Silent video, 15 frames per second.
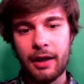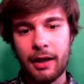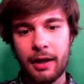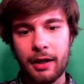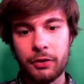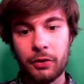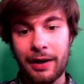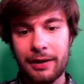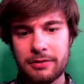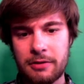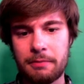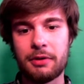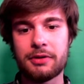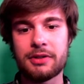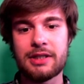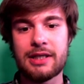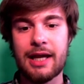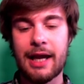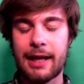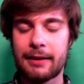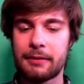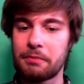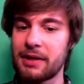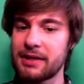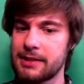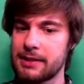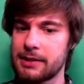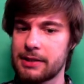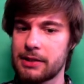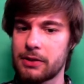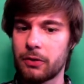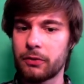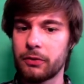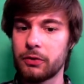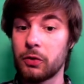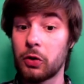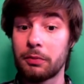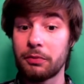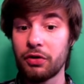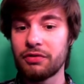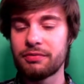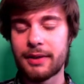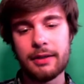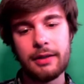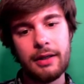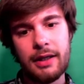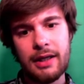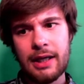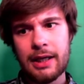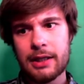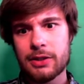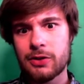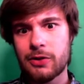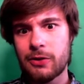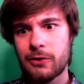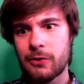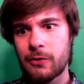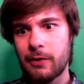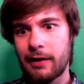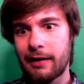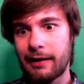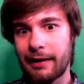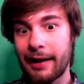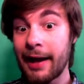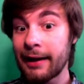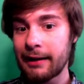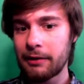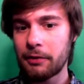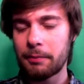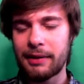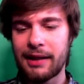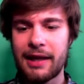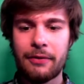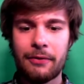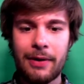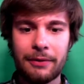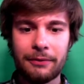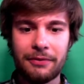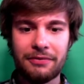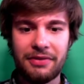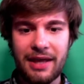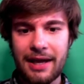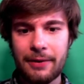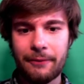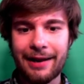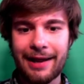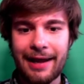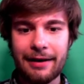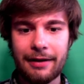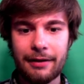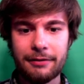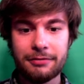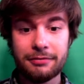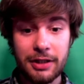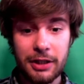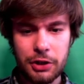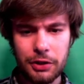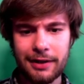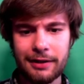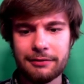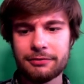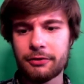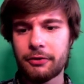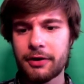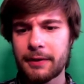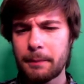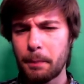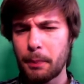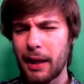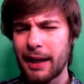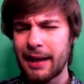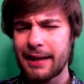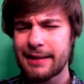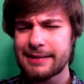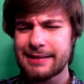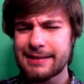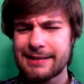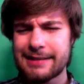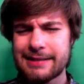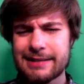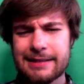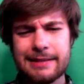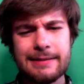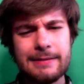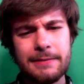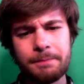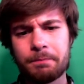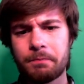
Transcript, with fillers: uh, your outer body and bases it on your movement. So I had a little play around with that when I had a free trial for it, and it's